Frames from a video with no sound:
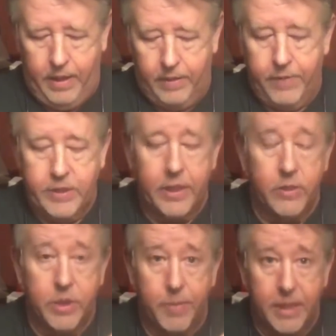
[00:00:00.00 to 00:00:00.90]
The reason I
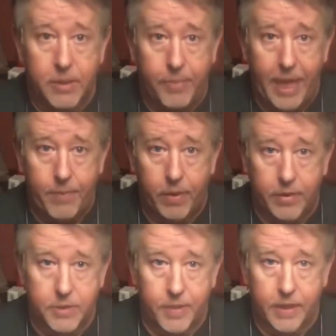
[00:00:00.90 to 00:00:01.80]
use the piece of paper
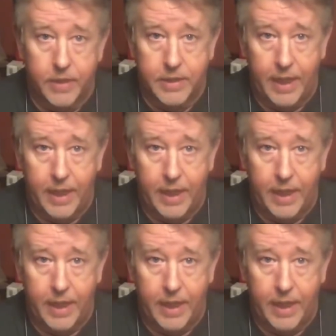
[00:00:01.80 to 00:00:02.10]
is because the